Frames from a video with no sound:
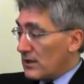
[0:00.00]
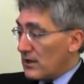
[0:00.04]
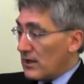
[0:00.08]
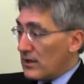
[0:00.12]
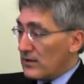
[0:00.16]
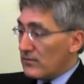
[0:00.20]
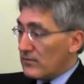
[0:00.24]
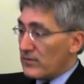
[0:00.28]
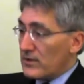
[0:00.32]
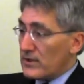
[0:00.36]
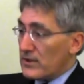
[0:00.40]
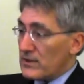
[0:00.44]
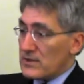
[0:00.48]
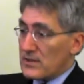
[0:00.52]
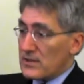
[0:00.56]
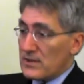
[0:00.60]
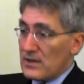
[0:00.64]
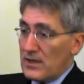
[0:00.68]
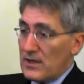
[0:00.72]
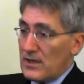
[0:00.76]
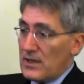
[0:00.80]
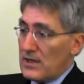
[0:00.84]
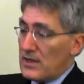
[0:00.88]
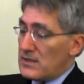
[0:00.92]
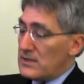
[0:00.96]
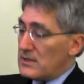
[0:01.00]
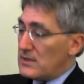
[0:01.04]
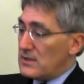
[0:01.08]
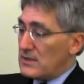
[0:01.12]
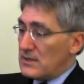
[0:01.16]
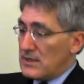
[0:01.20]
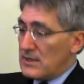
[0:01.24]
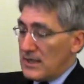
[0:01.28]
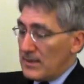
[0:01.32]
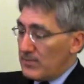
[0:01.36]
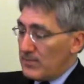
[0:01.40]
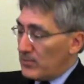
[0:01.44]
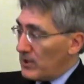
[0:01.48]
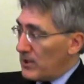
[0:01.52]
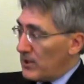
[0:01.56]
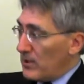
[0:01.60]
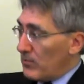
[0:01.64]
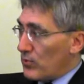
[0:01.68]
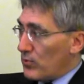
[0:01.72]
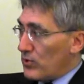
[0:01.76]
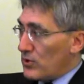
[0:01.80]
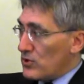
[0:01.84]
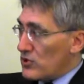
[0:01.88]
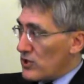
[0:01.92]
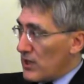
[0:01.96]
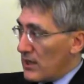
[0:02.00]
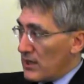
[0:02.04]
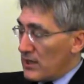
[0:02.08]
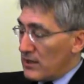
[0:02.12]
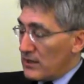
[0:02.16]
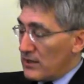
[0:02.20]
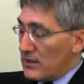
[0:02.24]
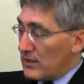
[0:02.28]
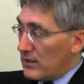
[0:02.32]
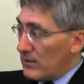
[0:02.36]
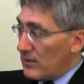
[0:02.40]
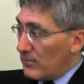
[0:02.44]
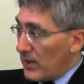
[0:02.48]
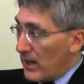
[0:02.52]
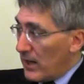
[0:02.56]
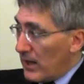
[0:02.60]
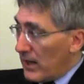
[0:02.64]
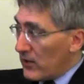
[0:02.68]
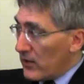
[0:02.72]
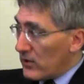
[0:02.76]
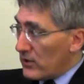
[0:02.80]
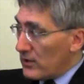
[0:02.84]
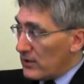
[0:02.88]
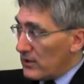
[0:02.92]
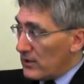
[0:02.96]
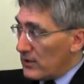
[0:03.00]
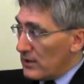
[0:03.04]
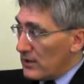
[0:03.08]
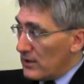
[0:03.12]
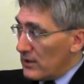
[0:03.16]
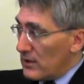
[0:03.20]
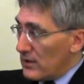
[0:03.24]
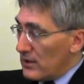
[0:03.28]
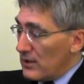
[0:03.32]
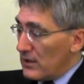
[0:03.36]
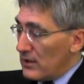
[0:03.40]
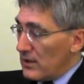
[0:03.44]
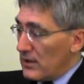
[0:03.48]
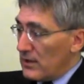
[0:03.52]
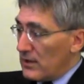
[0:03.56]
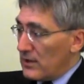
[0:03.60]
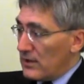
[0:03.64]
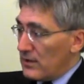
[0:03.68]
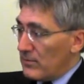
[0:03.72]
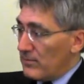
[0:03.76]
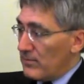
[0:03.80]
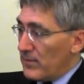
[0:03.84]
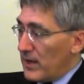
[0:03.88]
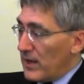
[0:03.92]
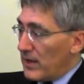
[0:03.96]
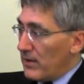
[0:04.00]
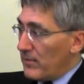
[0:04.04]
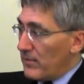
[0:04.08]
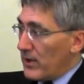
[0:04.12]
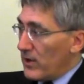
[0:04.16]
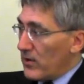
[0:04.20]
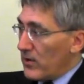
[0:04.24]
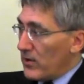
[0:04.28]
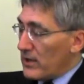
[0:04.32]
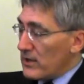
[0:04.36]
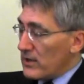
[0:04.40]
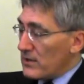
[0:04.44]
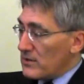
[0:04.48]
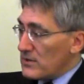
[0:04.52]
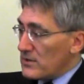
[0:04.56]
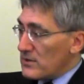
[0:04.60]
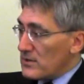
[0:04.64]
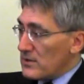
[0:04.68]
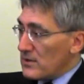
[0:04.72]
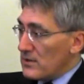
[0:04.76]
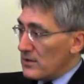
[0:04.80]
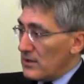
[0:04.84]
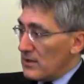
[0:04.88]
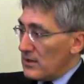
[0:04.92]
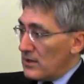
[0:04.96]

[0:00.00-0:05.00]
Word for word: conflicts is deeply appreciated and admired uh, by Americans